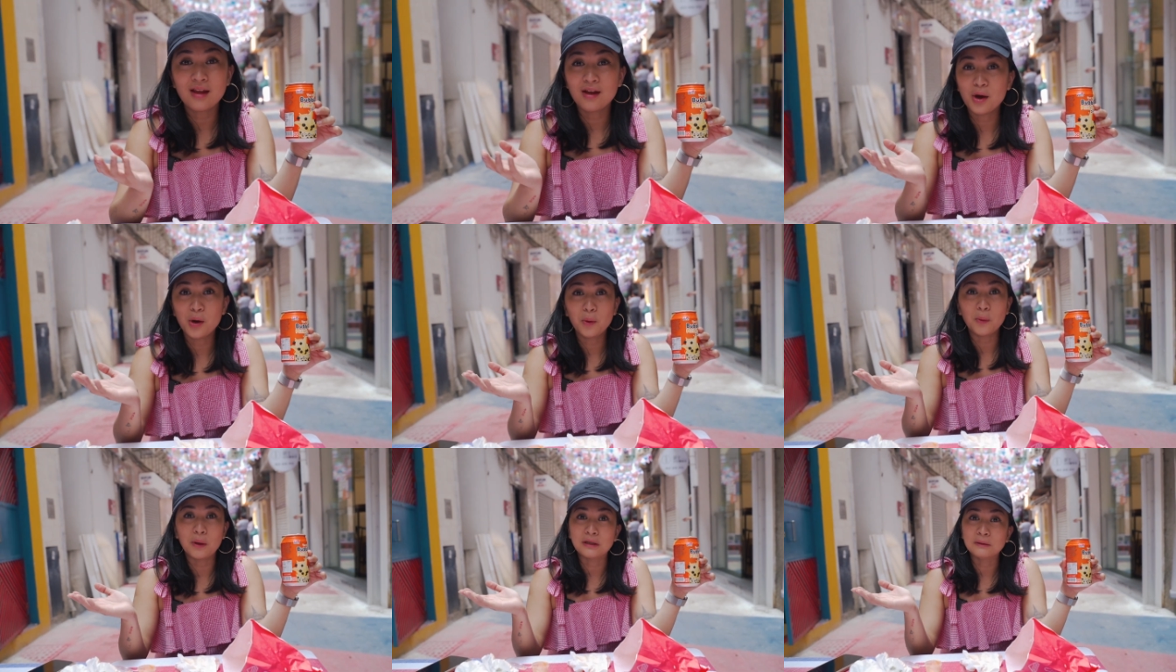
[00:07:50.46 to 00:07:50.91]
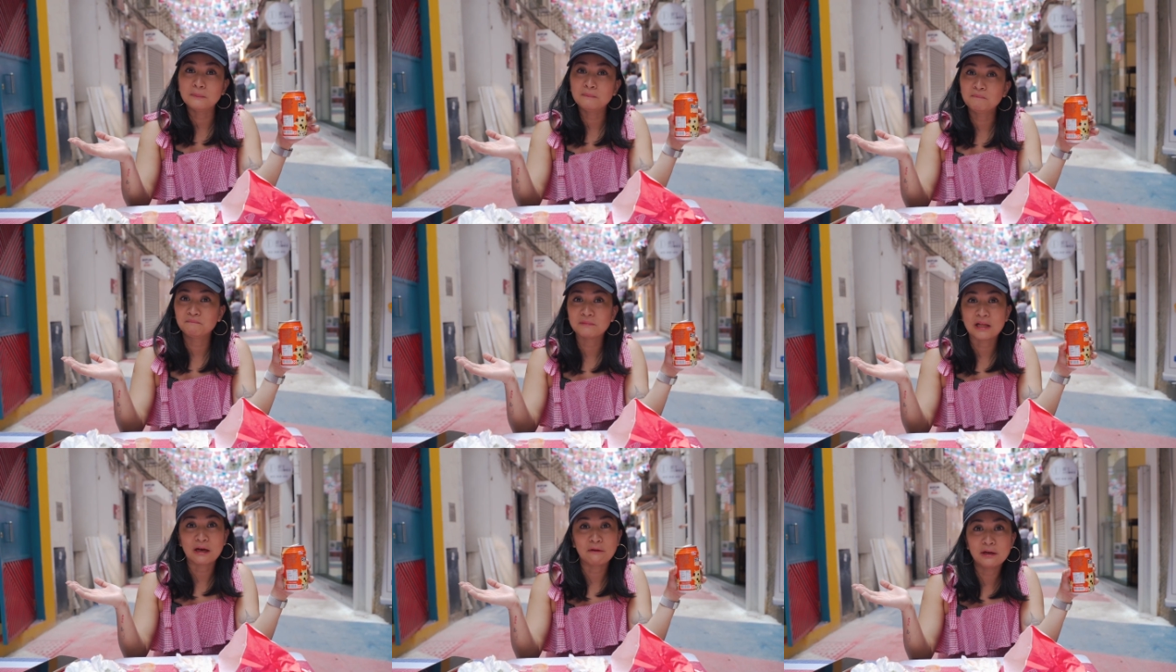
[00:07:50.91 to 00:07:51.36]
Oh well,
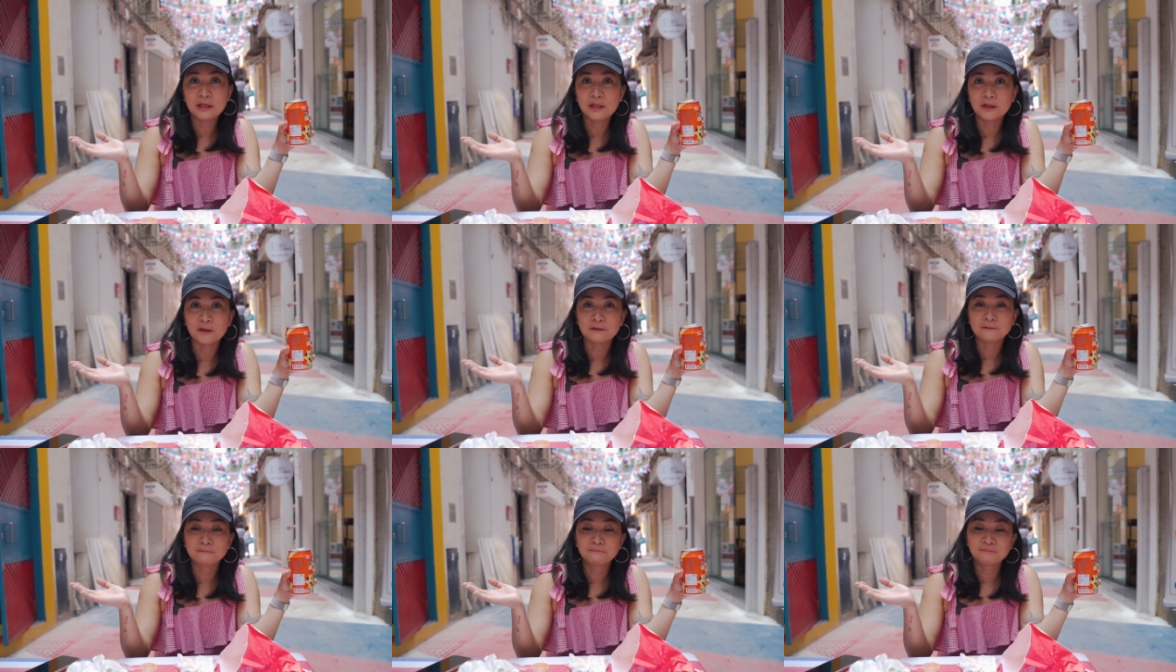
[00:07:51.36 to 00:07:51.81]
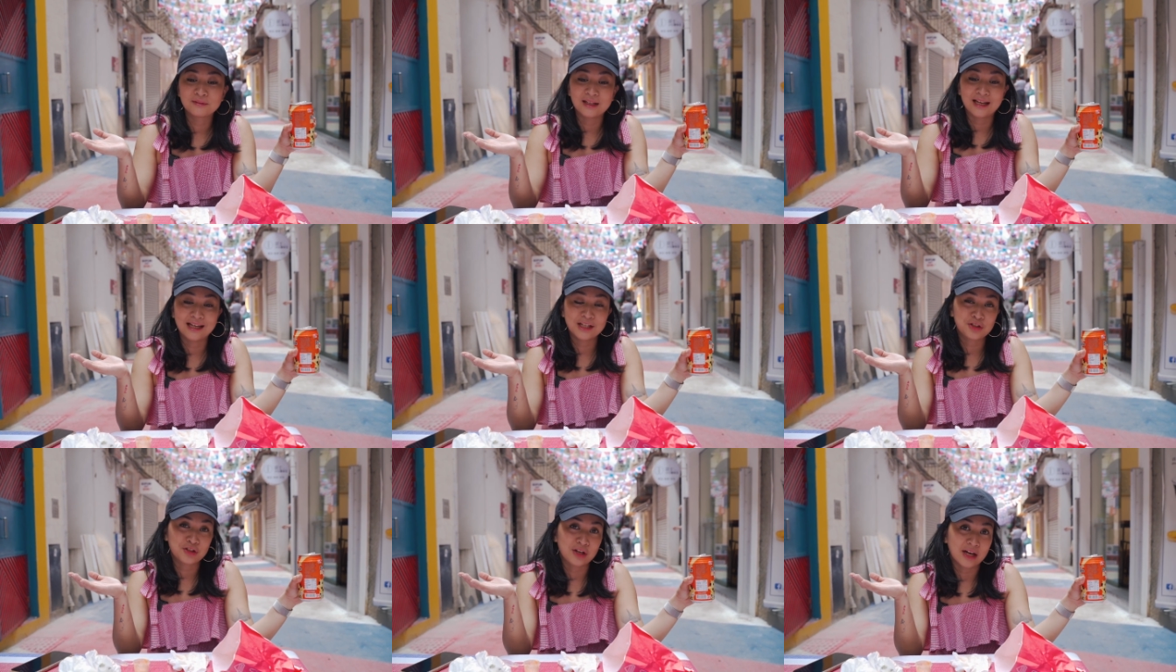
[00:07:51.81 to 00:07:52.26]
now we know.
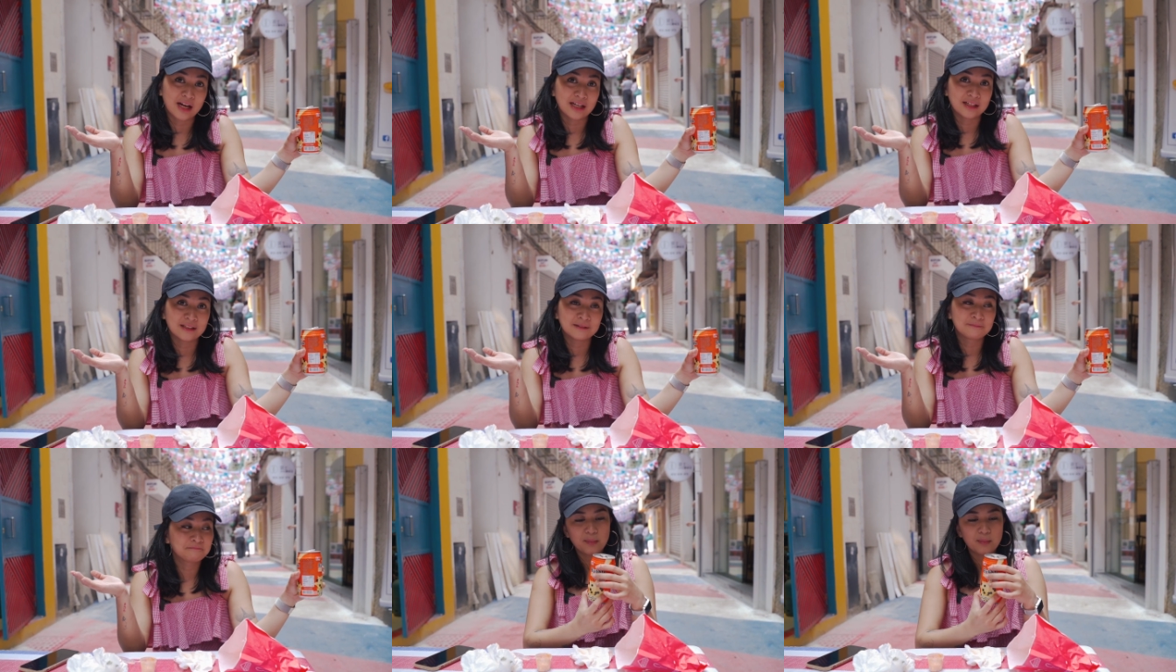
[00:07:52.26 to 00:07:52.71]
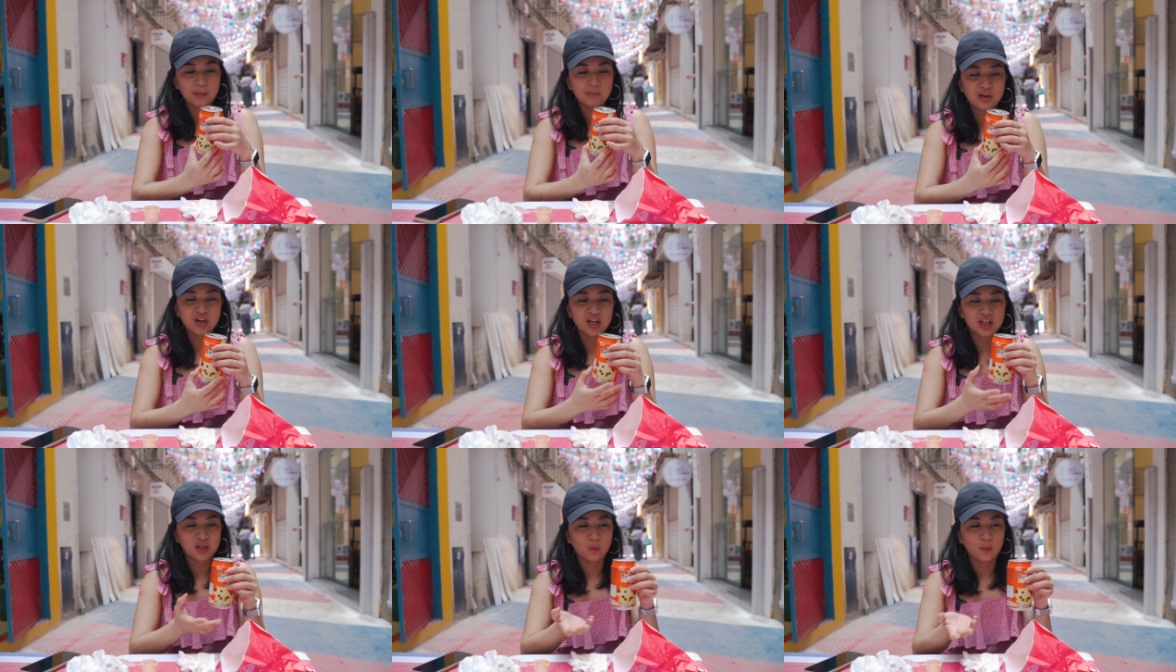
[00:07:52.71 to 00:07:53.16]
I tried. I'm
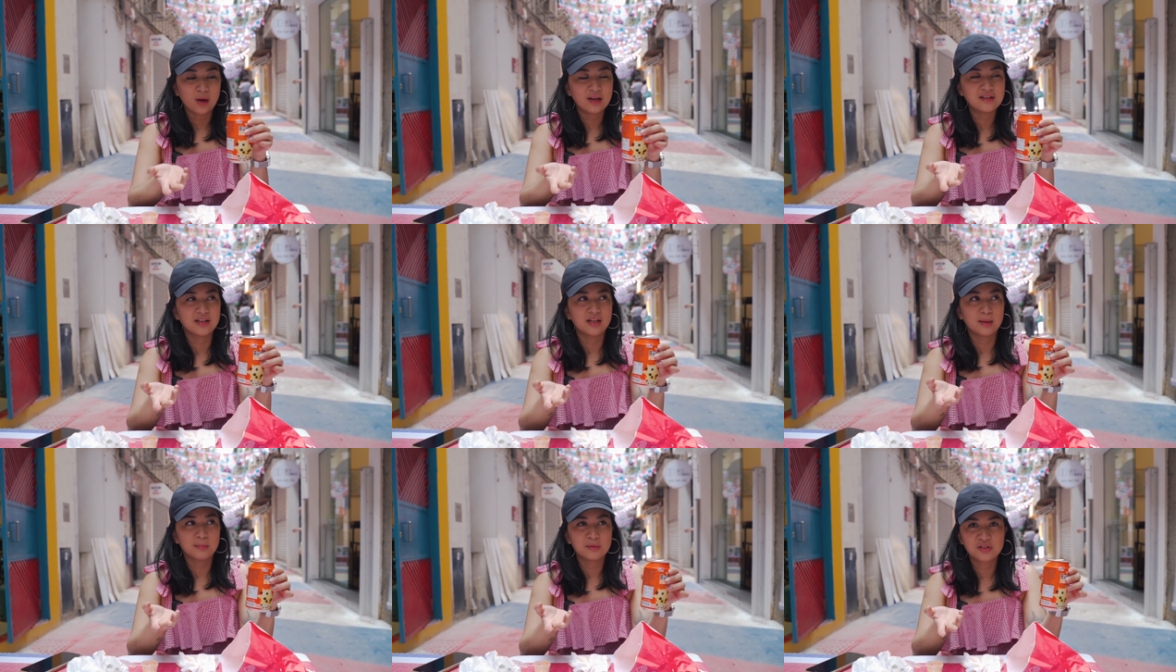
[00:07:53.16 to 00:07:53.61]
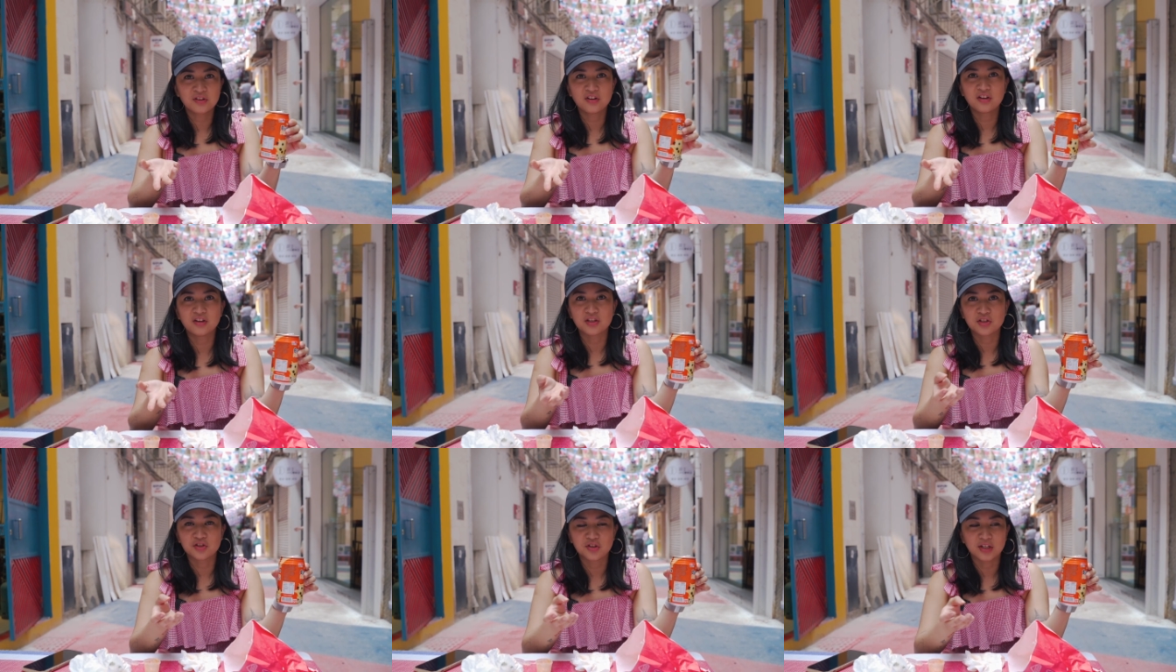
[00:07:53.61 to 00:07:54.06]
not gonna waste it, I'm still
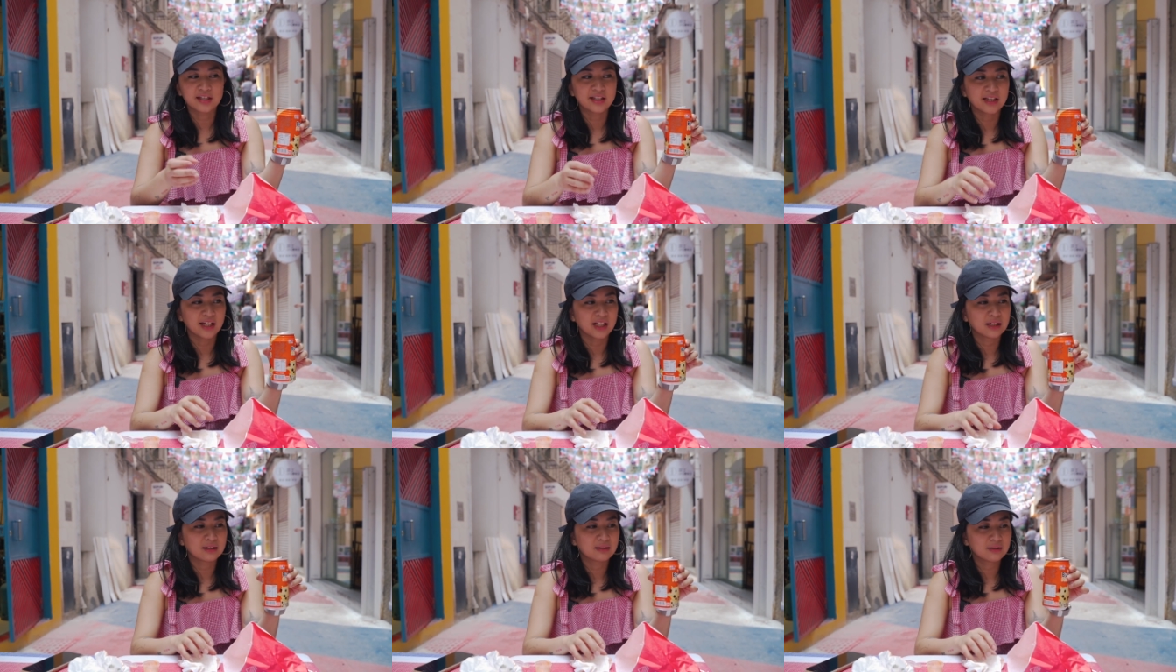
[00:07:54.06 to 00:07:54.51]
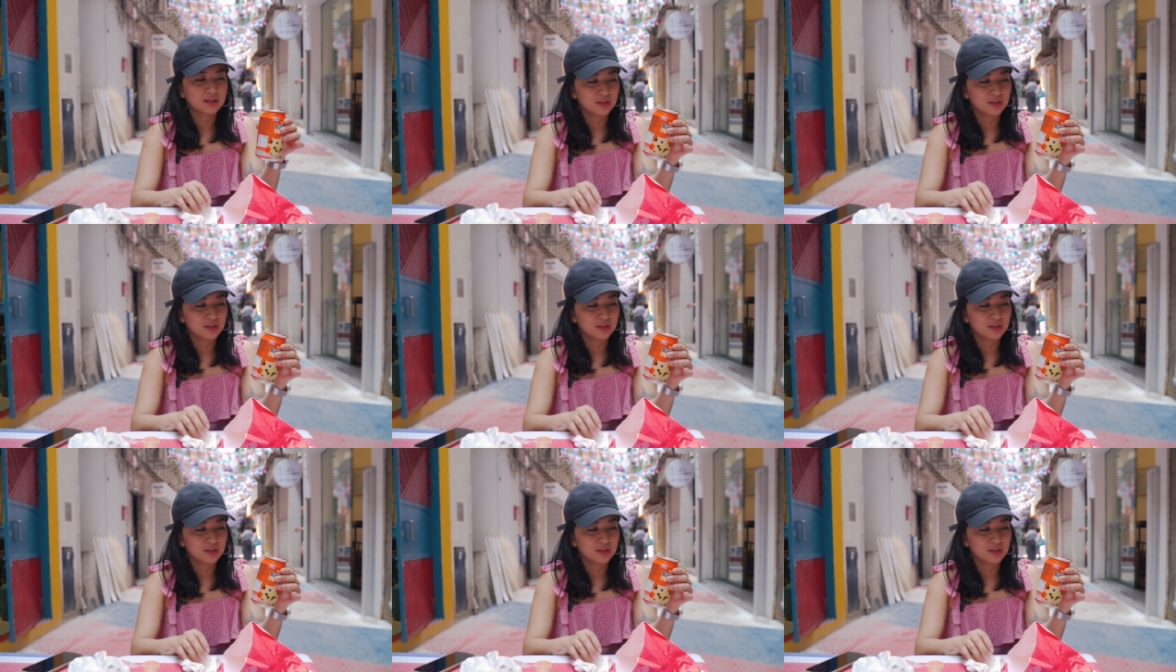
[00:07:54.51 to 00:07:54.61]
gonna drink it.